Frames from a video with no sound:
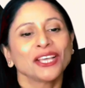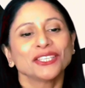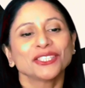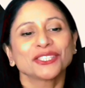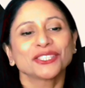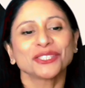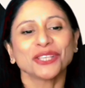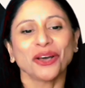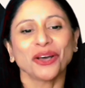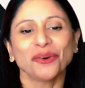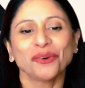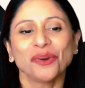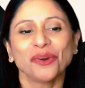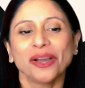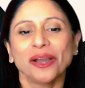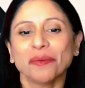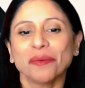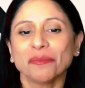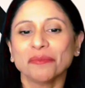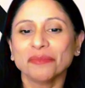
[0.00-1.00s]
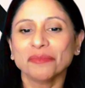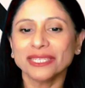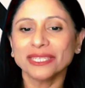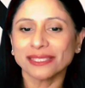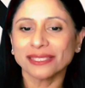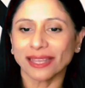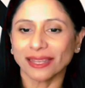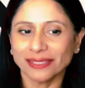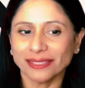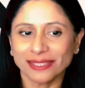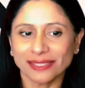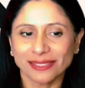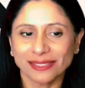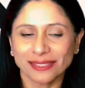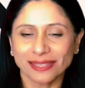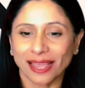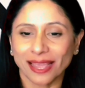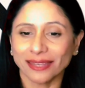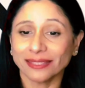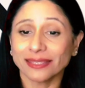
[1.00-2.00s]
So,
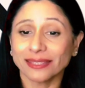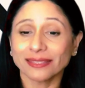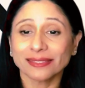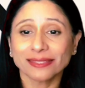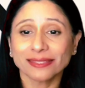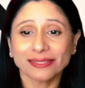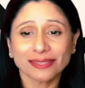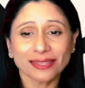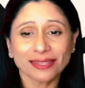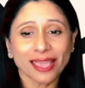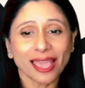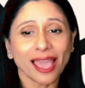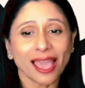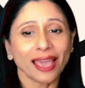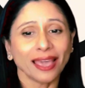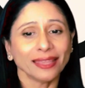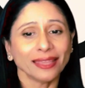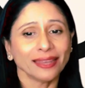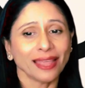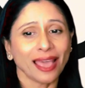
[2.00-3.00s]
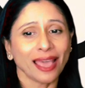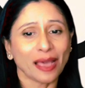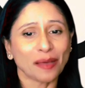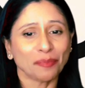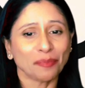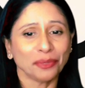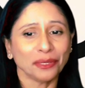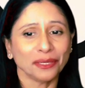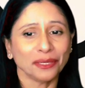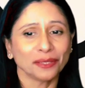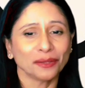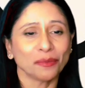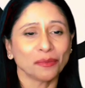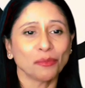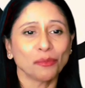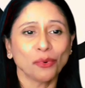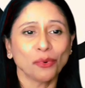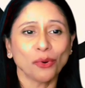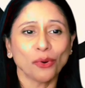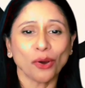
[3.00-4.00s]
misunderstandings can happen
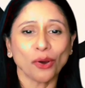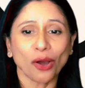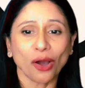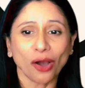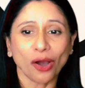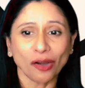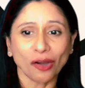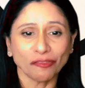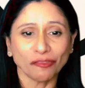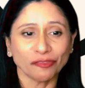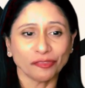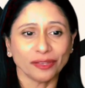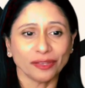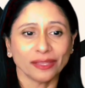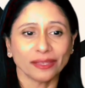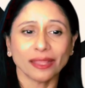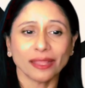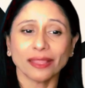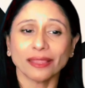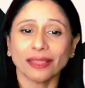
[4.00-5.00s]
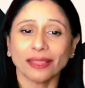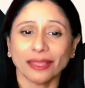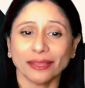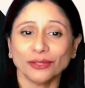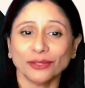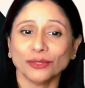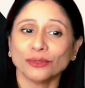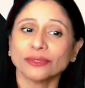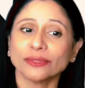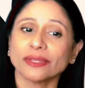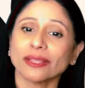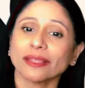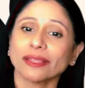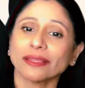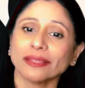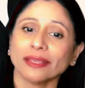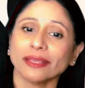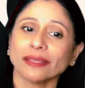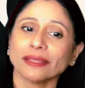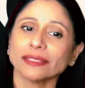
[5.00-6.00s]
more often than you'd
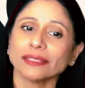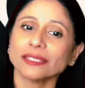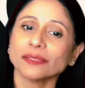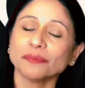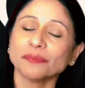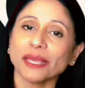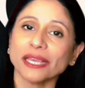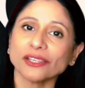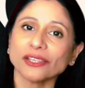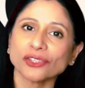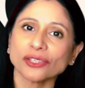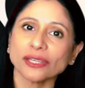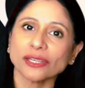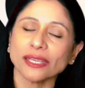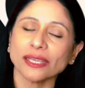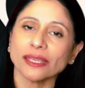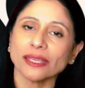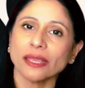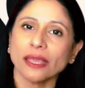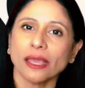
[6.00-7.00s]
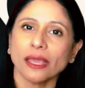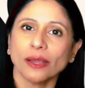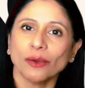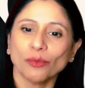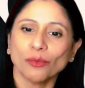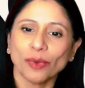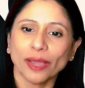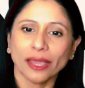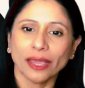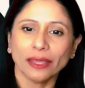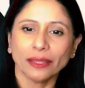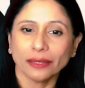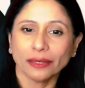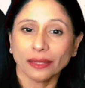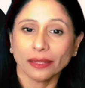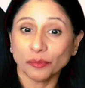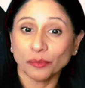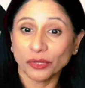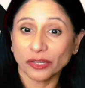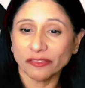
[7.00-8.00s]
think, especially when
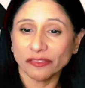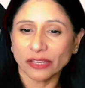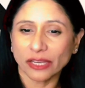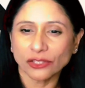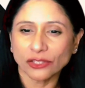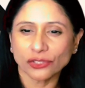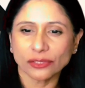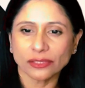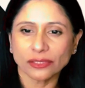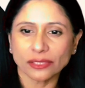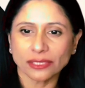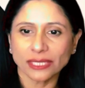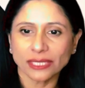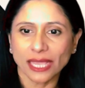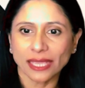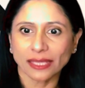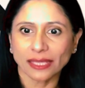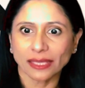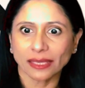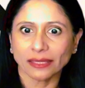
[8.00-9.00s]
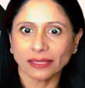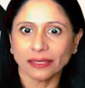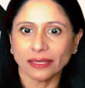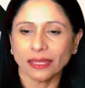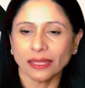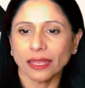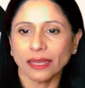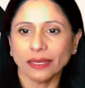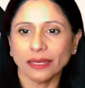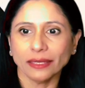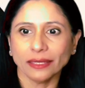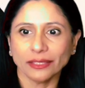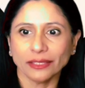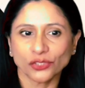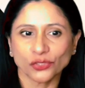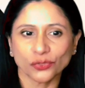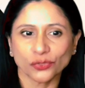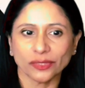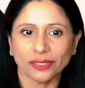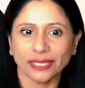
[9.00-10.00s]
abbreviations are taken
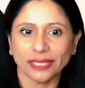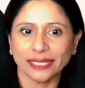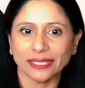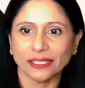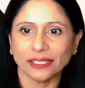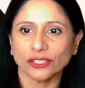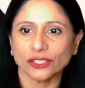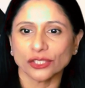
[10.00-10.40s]
literally.